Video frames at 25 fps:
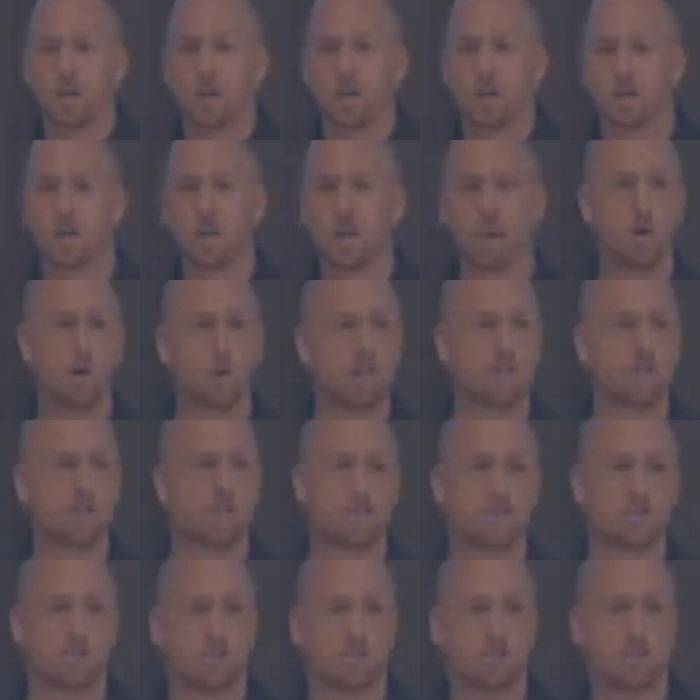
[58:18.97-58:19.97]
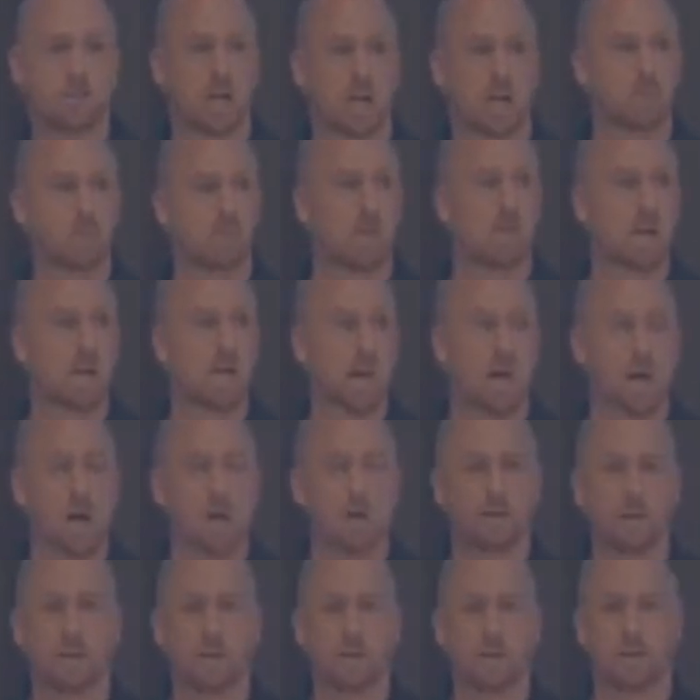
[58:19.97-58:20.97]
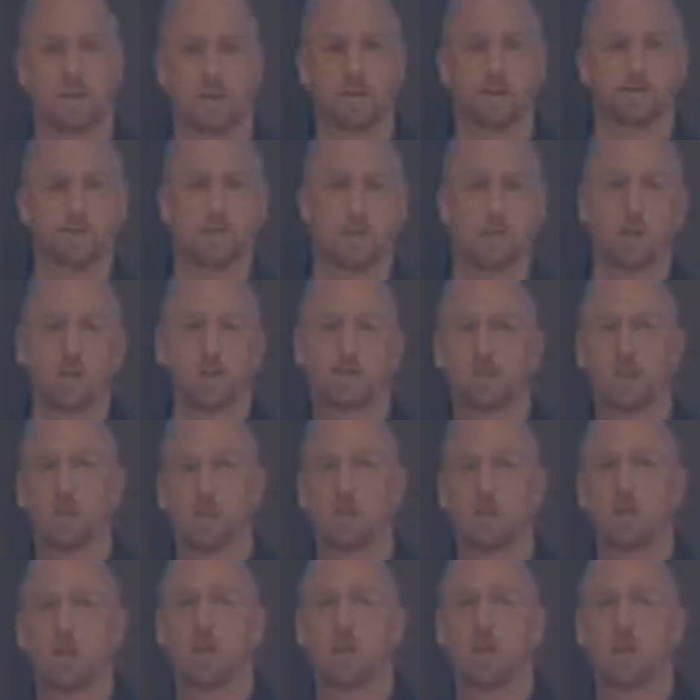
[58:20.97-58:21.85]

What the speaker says: you don't know that Jesus has come under a curse for you, if you don't